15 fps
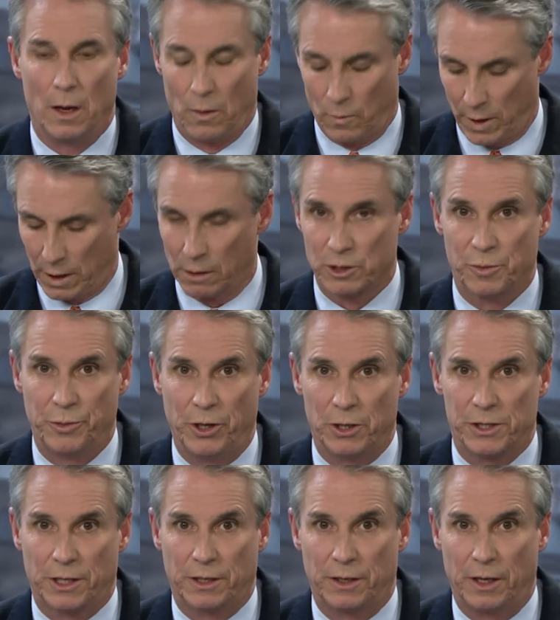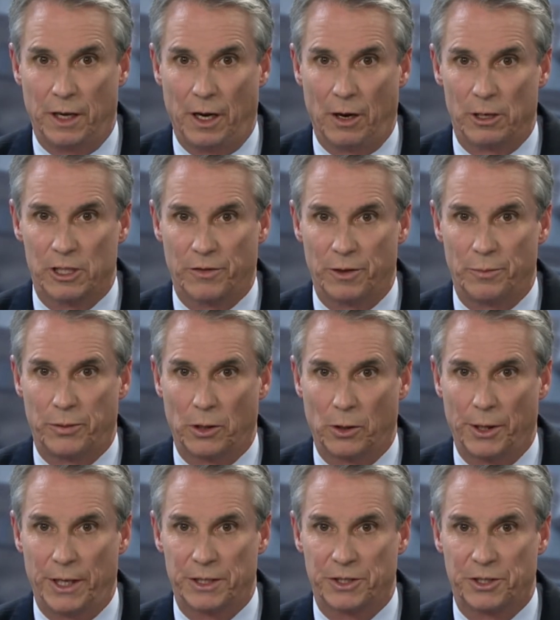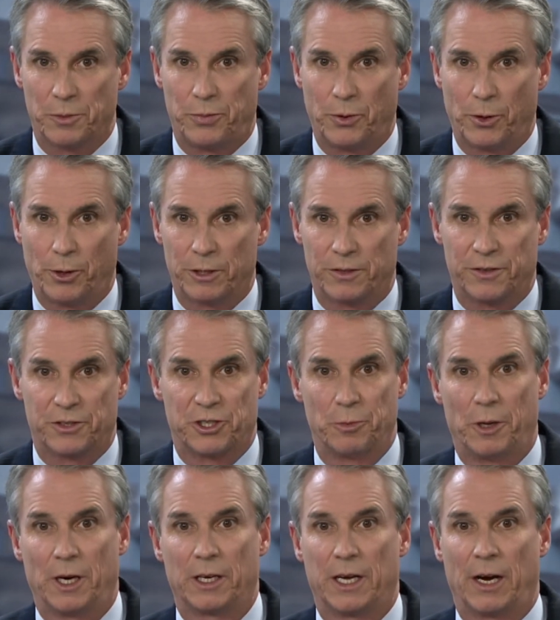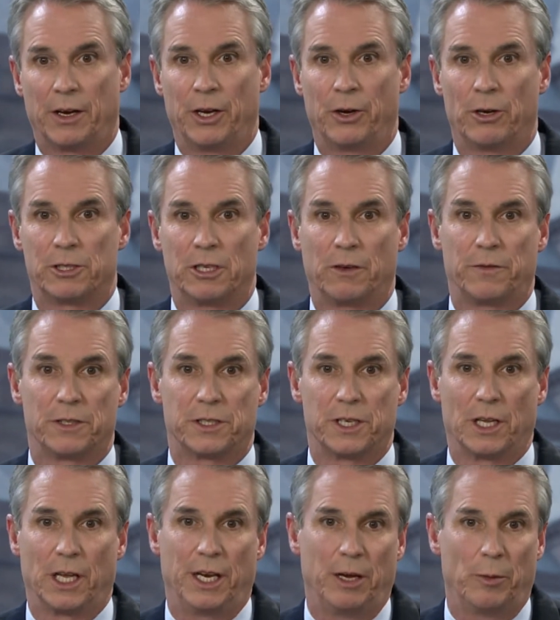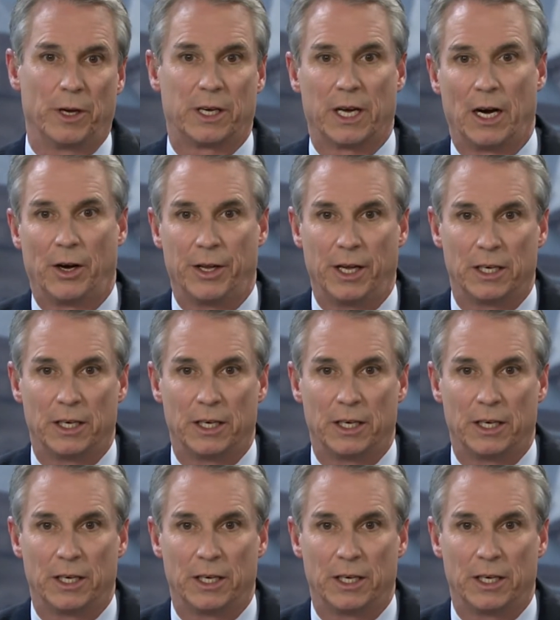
Well, it was music to the ears of employees and supporters of the Chemung County Nursing Facility when County